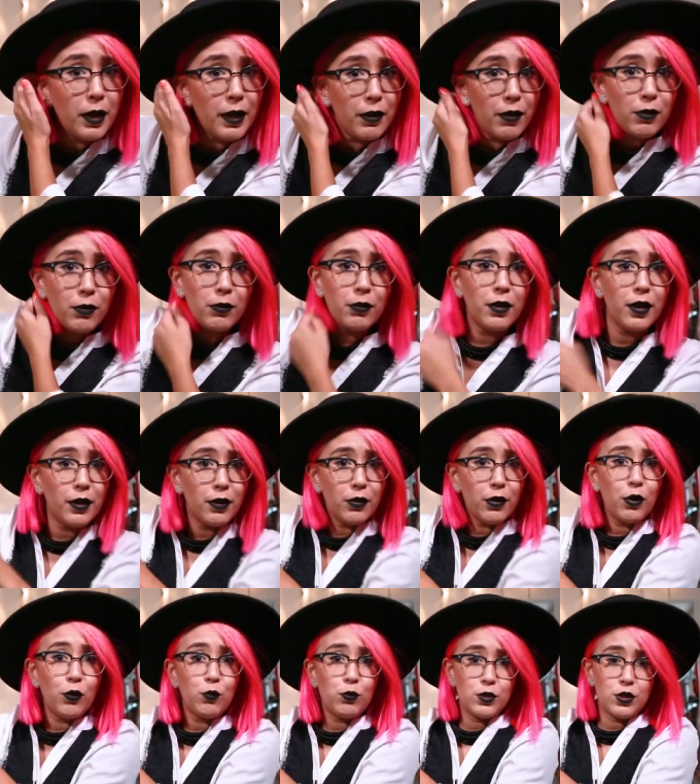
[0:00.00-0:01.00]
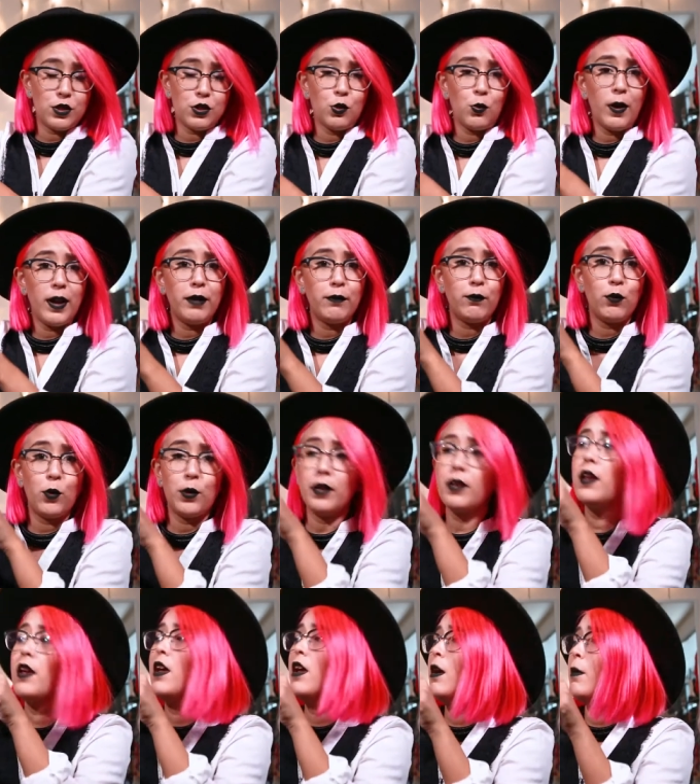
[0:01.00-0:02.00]
I don't, I don't know if we're still waiting for
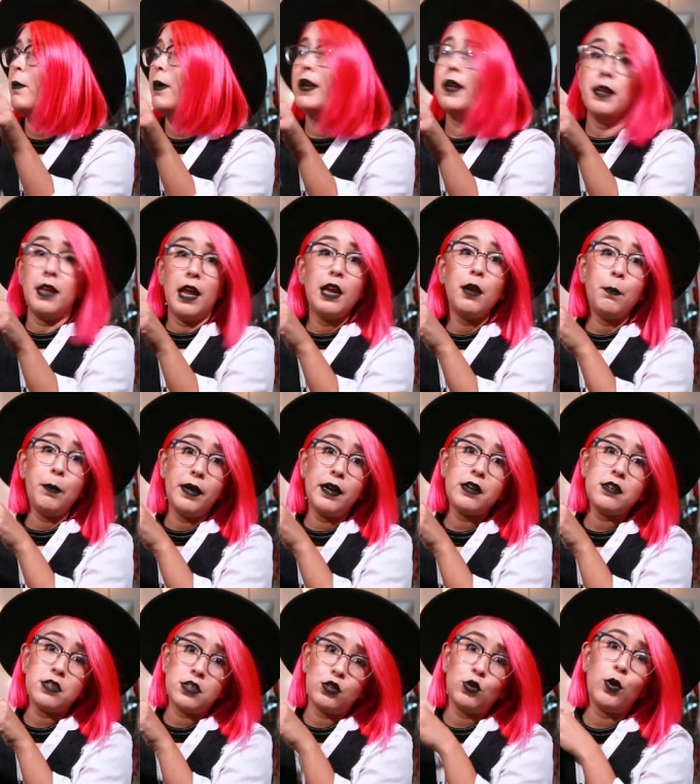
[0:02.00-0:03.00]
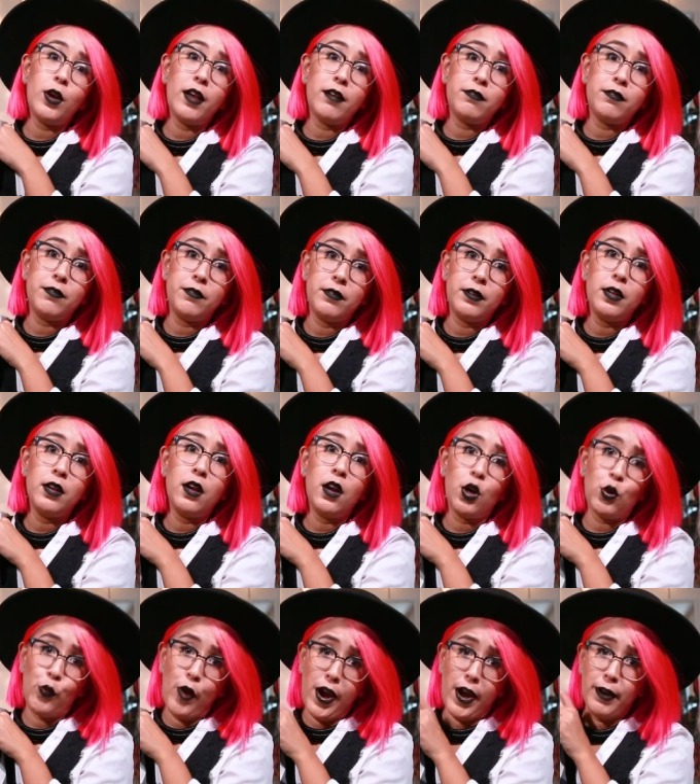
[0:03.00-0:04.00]
it, but it, it appears to have
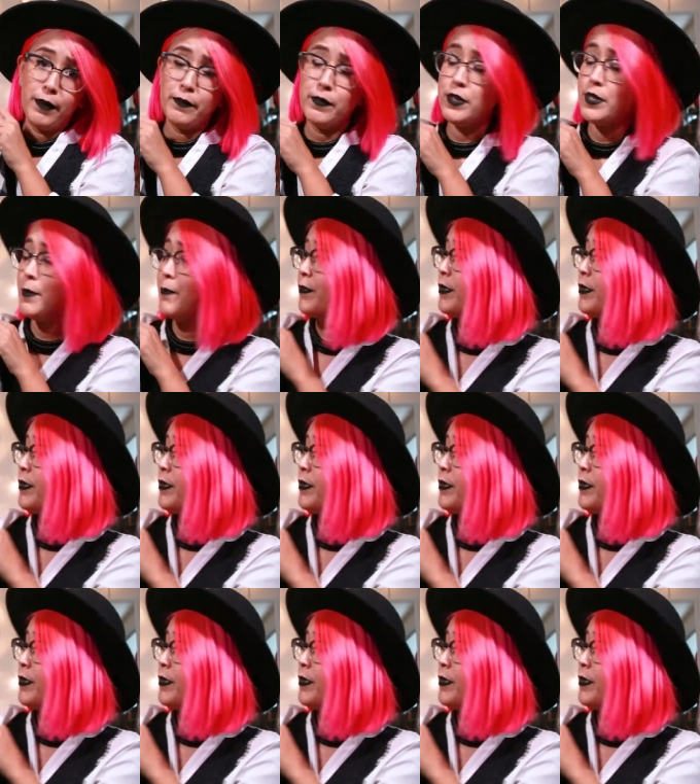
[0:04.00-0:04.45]
arrived.